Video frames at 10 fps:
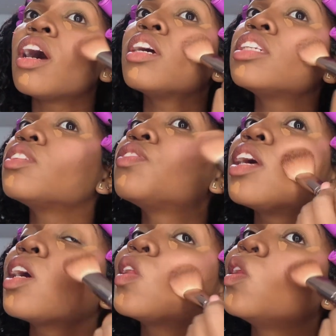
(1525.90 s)
I just feel
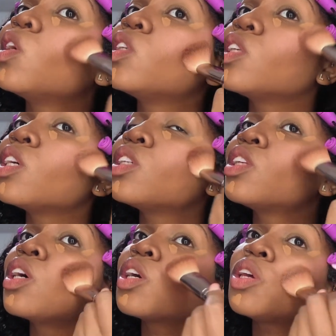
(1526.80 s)
like this is
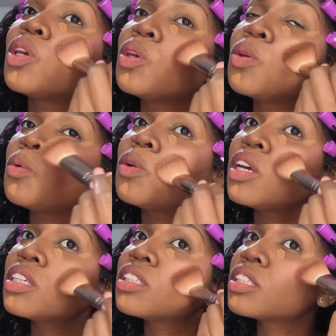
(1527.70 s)
the
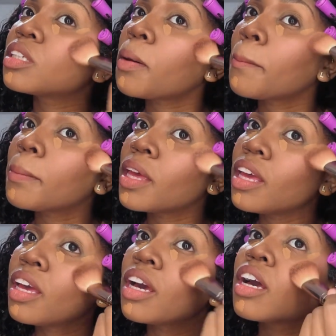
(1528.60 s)
cutest
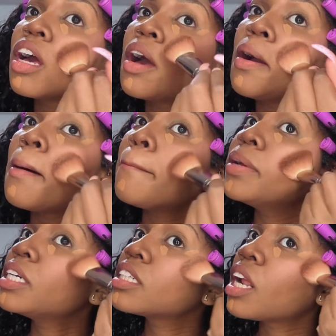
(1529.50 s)
pink
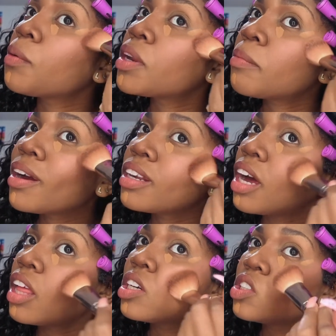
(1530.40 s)
blush. And I went on my
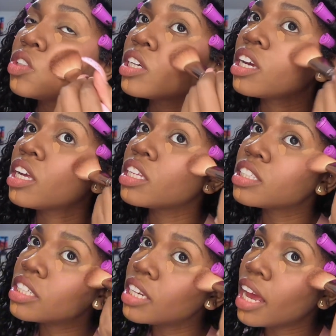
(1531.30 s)
Dollar Tree again
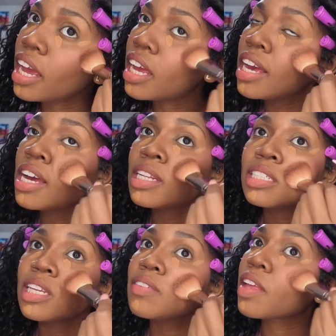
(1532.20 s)
today to
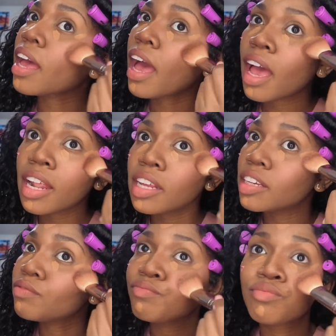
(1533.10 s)
see if they had it,
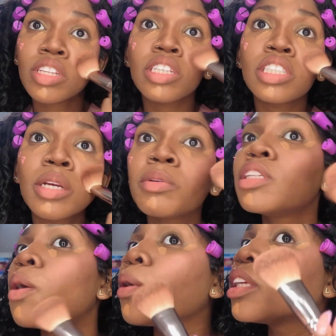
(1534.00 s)
and she was
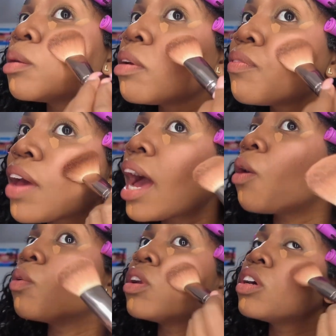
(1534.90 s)
nowhere to be
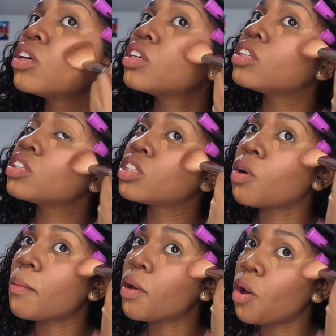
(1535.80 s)
found. So
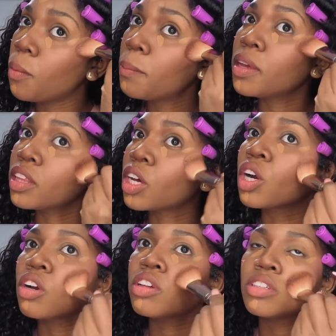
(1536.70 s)
I'm hoping the
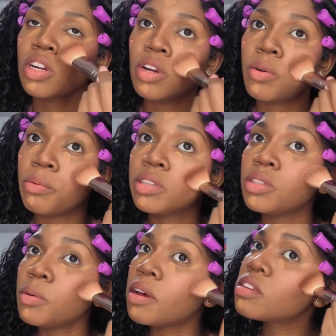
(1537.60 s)
girlies aren't on
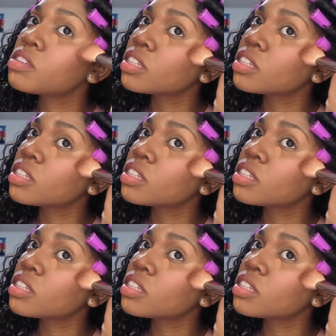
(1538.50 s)
to us